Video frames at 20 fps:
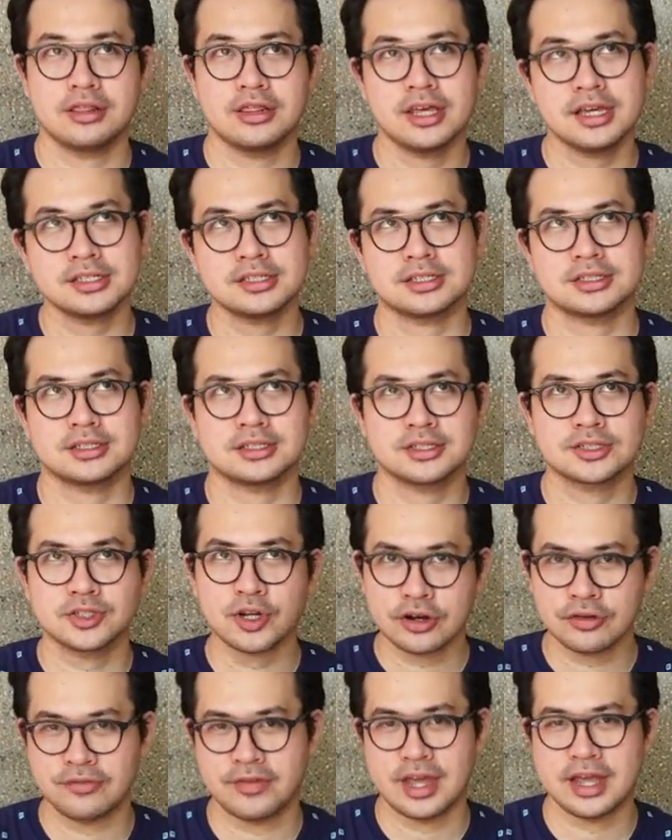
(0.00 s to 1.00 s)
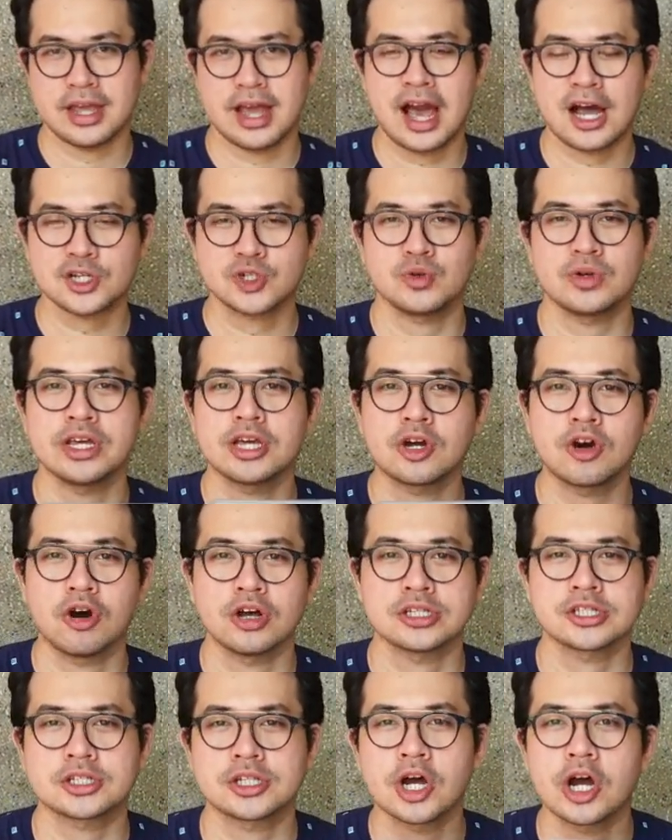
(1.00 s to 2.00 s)
this serving actually
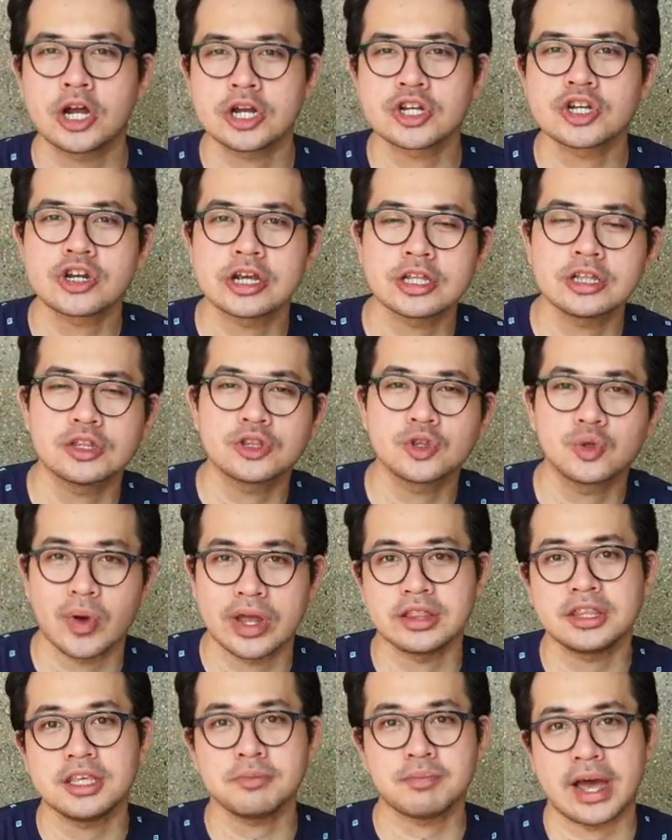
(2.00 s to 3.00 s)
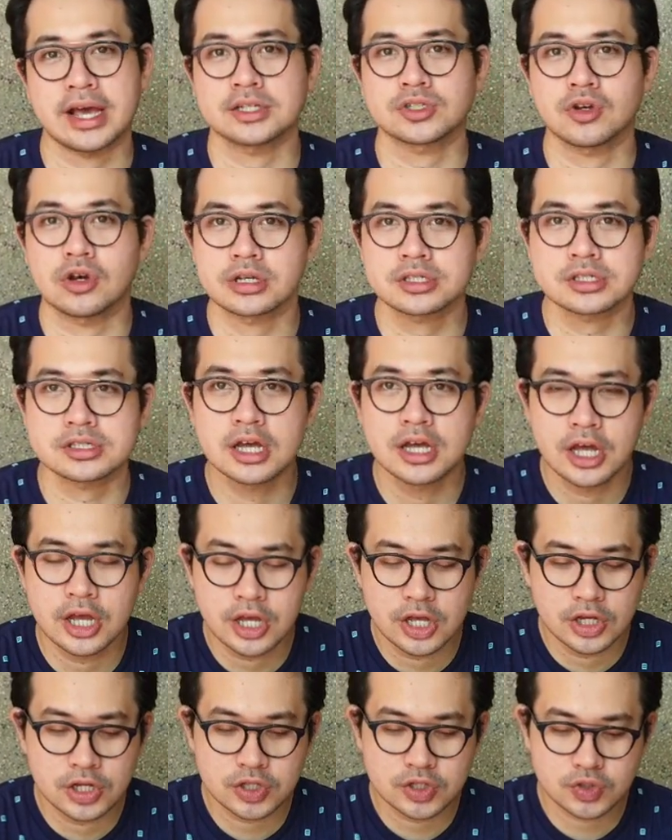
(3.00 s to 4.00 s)
cost 120 pesos.
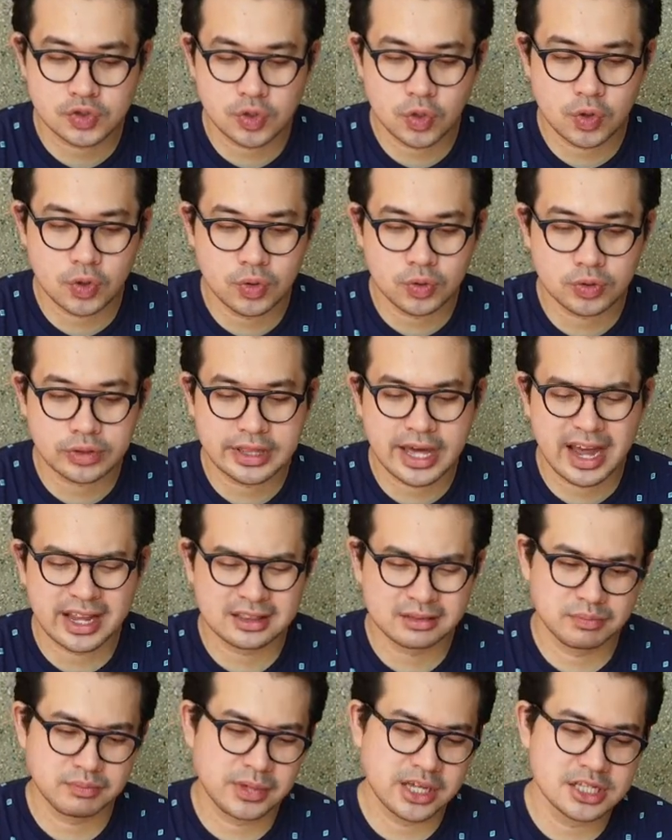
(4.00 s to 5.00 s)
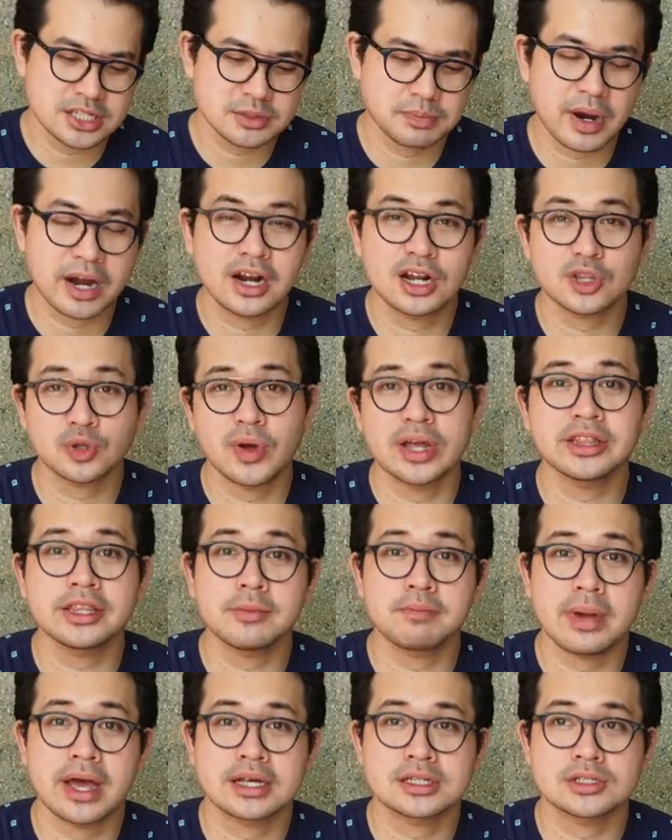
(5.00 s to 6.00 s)
So, that means parang
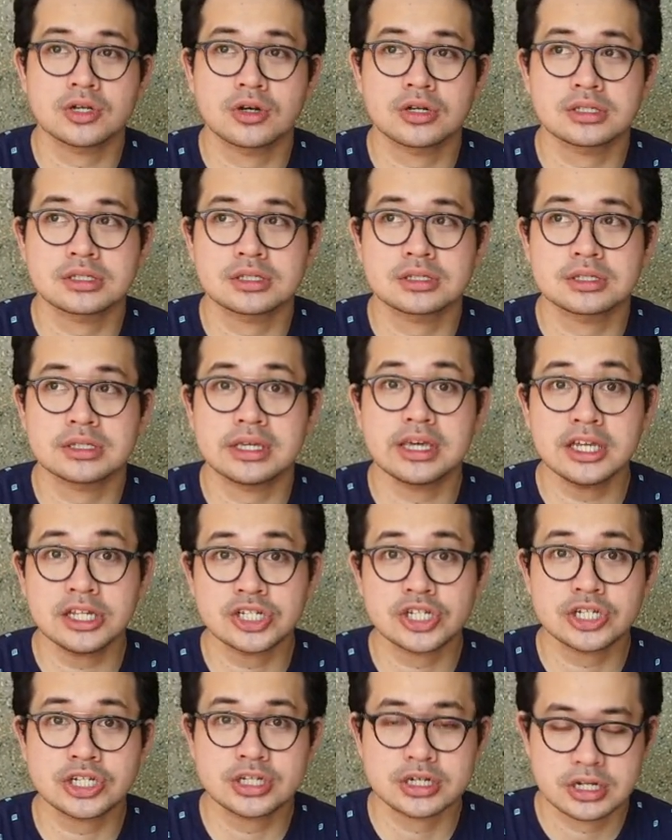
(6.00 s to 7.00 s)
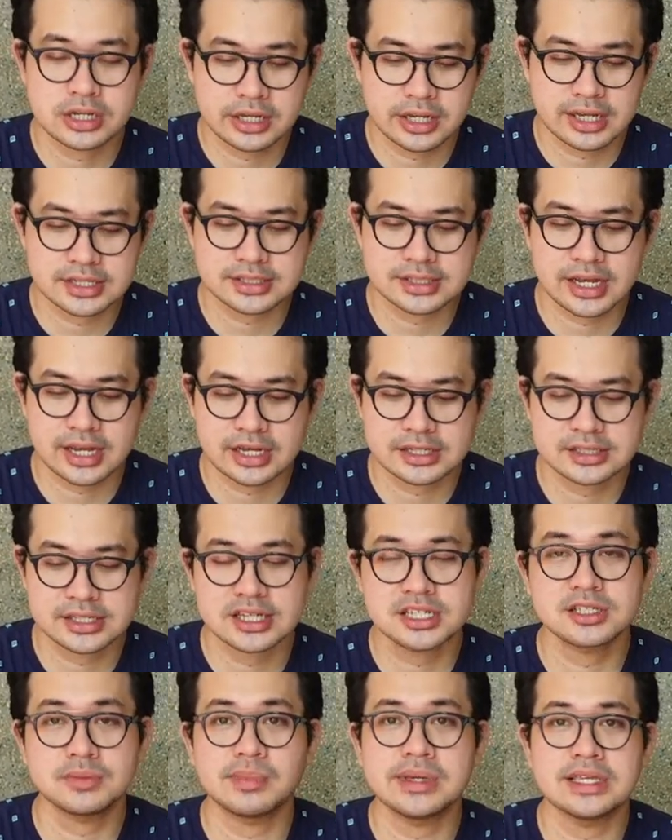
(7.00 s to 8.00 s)
20 pesos each kasi 6
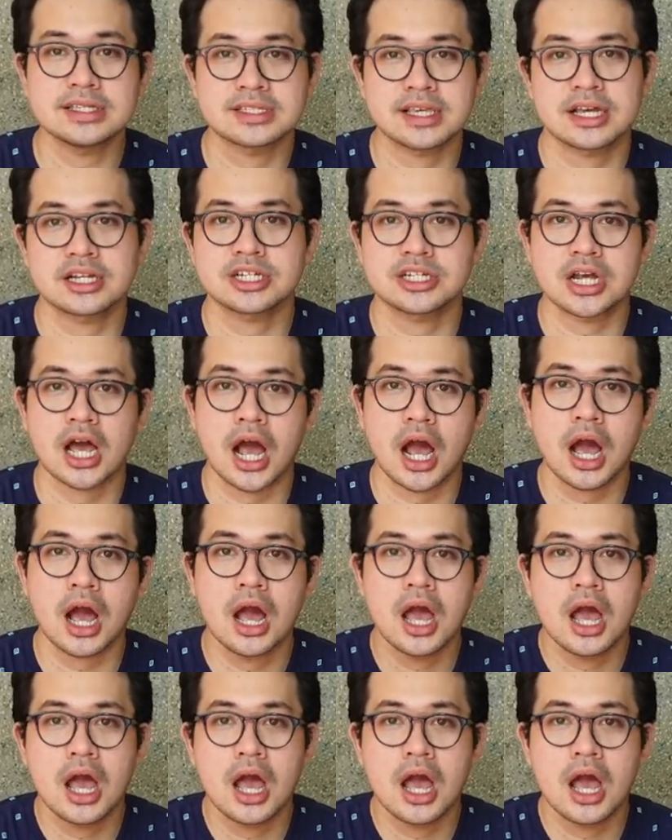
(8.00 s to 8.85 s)
pieces siya.